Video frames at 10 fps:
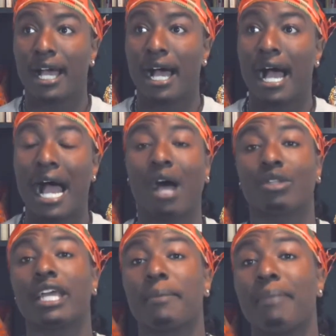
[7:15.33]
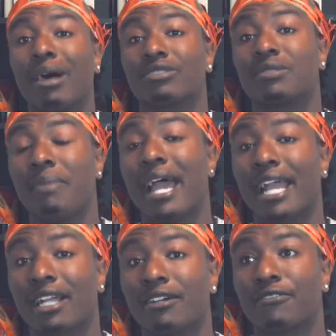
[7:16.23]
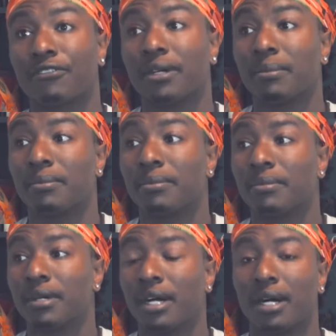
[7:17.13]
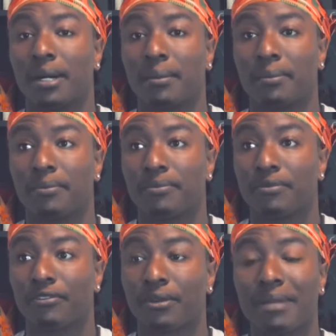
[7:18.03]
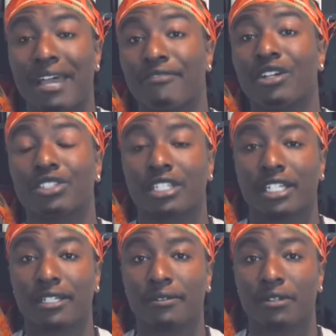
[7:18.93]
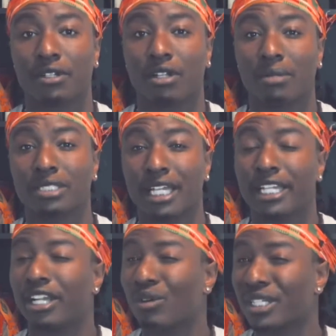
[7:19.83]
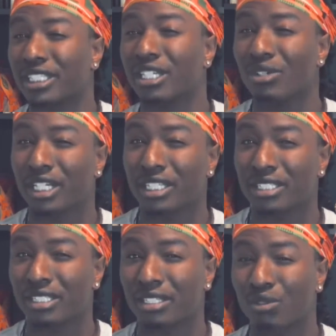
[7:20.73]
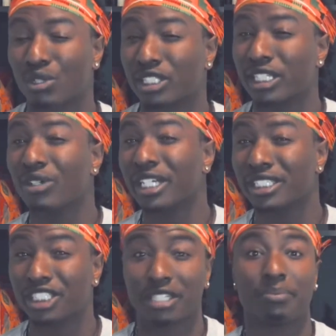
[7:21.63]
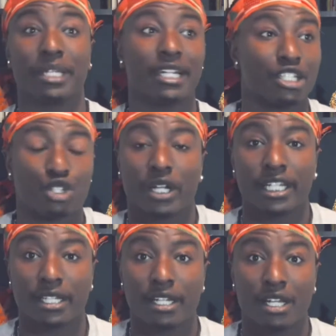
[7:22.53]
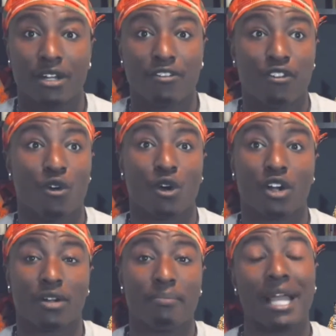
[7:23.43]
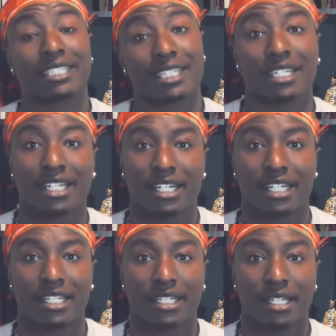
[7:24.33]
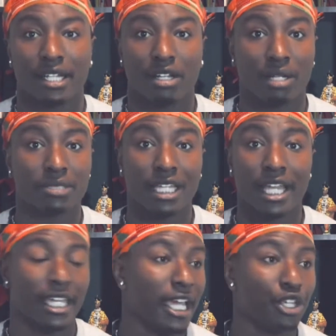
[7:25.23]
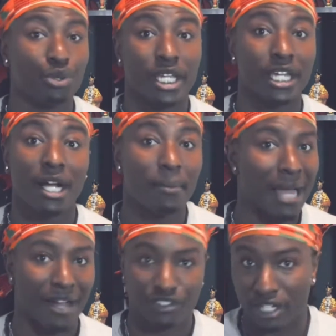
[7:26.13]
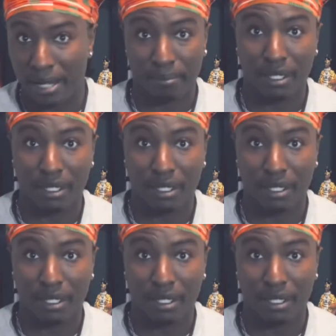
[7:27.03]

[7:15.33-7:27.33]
how they bounce back from adversity. You know what I'm saying? Their resilience. Resilience should be a trait for masculinity. You know what I'm saying? Can you get up after that